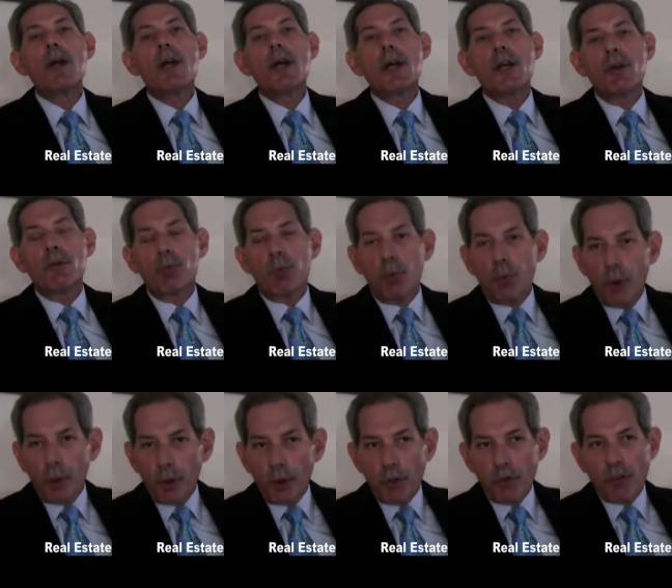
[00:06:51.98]
If
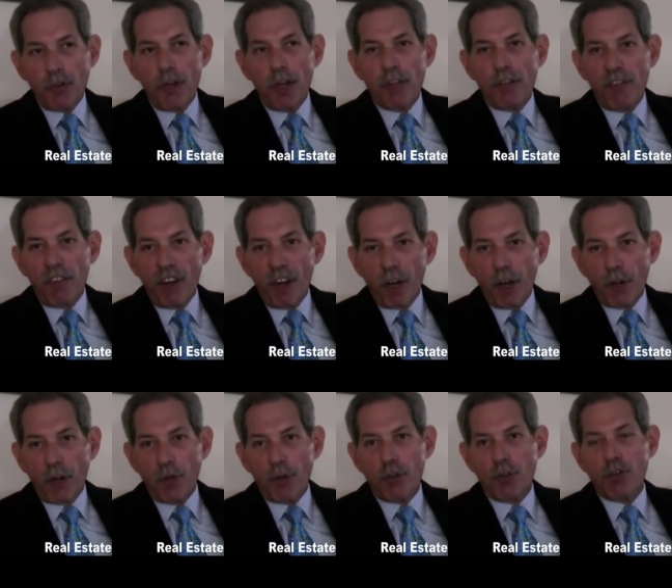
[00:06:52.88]
real estate
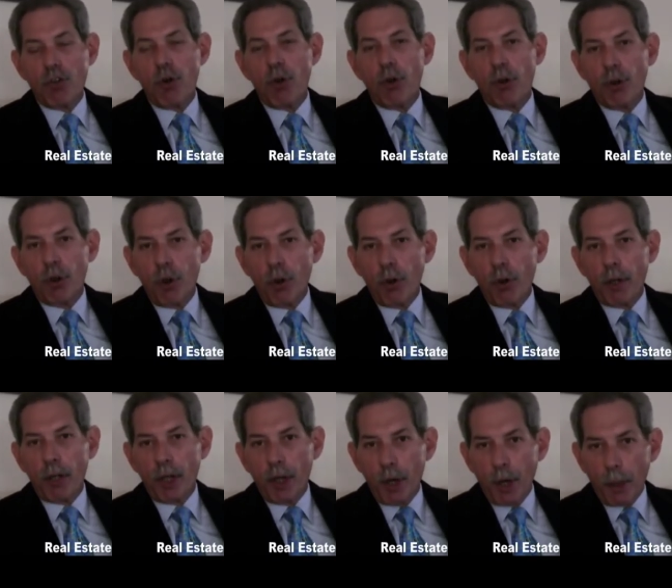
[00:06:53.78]
values are
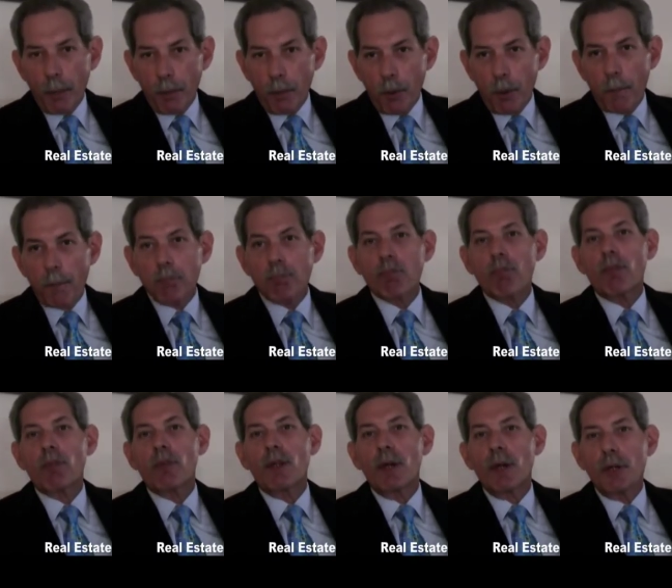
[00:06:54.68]
going up,
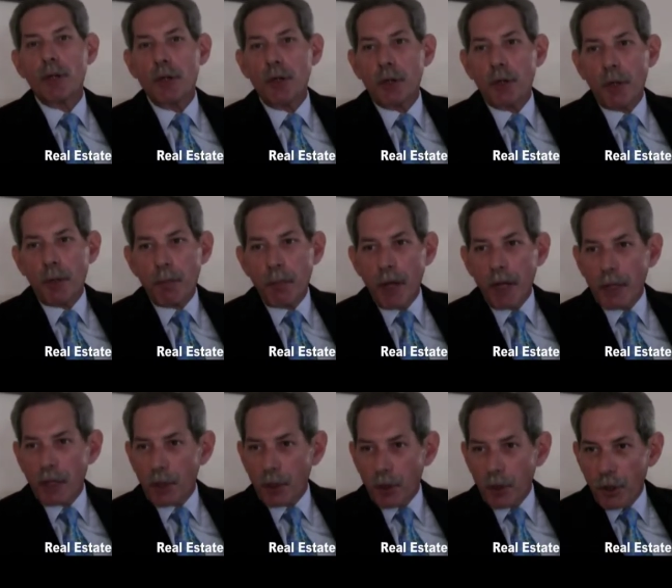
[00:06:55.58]
you can make
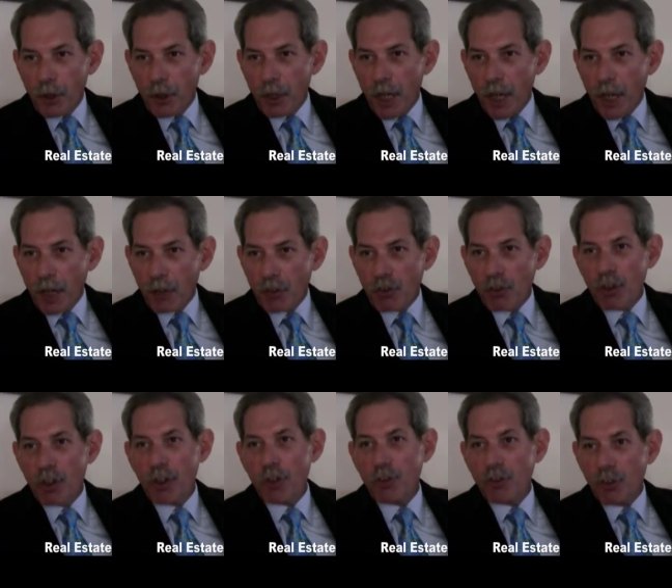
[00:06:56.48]
a good case that
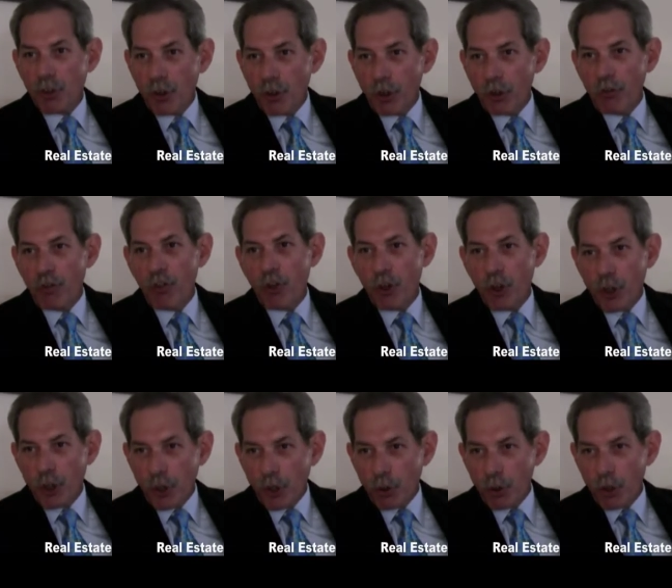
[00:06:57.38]
it's good for the
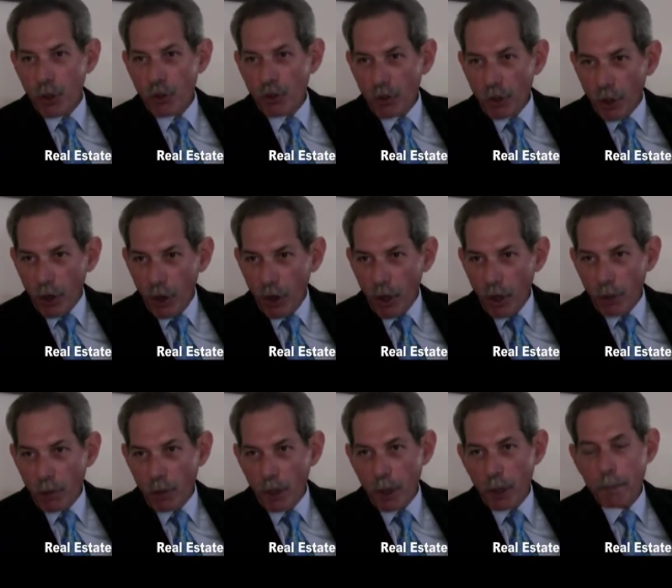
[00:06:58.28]
U.S.
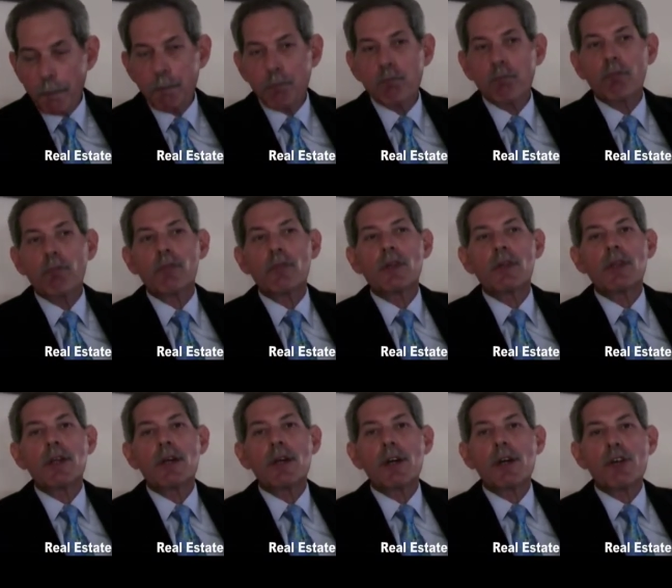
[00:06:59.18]
economy.
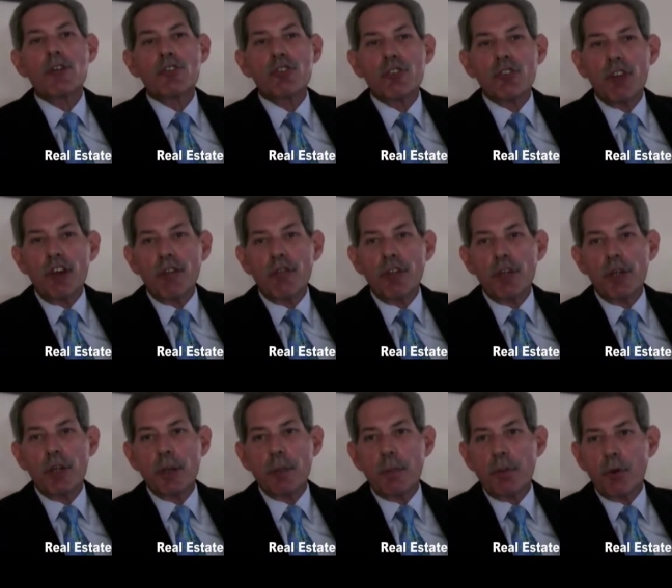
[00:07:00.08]

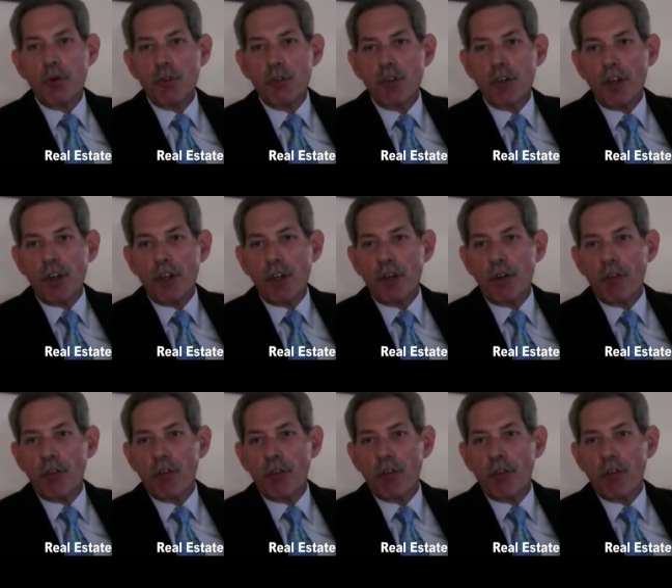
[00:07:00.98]
70% of